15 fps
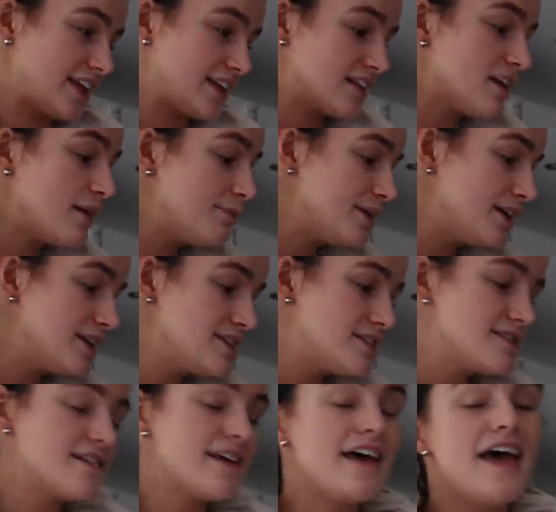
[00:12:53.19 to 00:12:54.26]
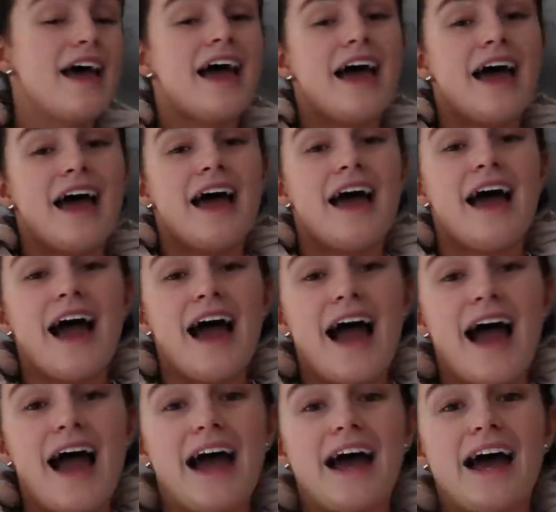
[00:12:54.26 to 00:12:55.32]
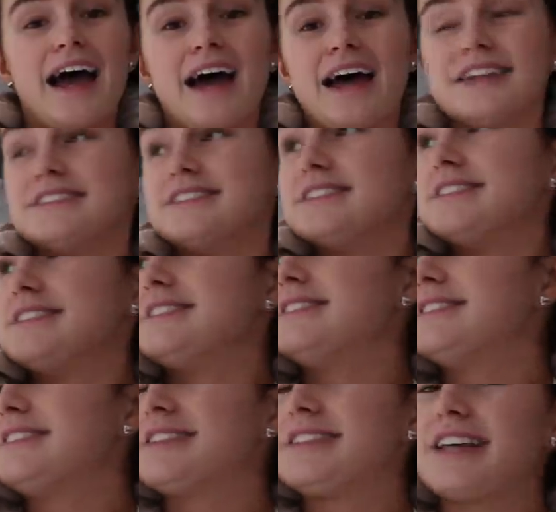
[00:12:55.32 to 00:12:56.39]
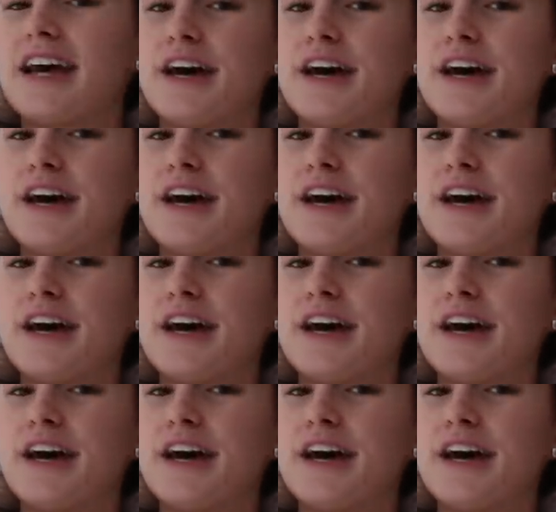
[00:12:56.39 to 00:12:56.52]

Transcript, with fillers: in the cupboards, and